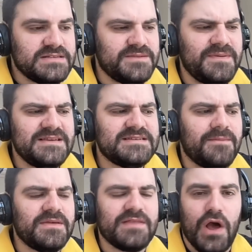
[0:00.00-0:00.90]
to be
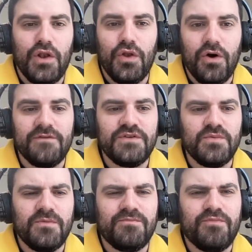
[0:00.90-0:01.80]
something that a lot of you
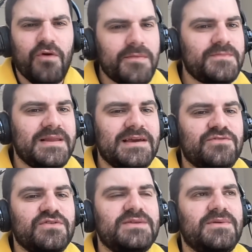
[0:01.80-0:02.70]
will probably
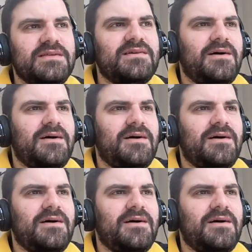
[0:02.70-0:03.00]
agree with.